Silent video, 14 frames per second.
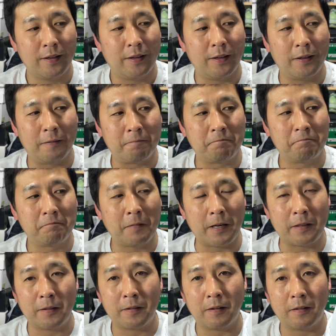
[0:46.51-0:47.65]
I
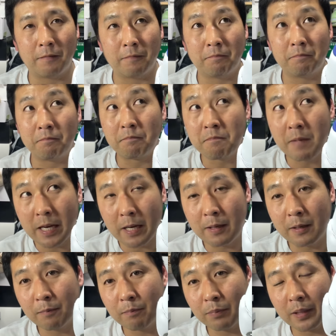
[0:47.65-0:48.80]
think the
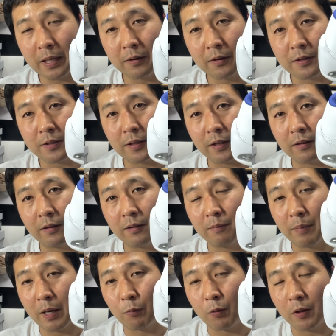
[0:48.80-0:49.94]
many players said
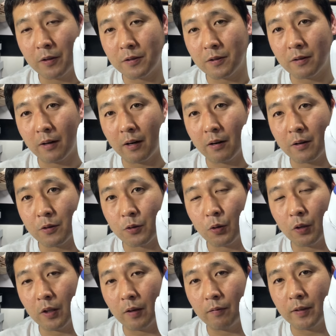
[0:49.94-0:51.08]
Ben Wallace is the heart and
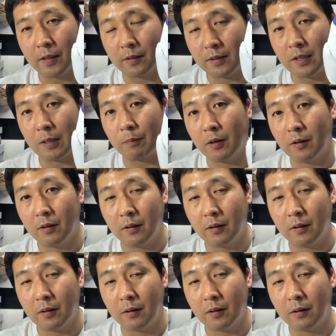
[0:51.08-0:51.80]
soul of that team,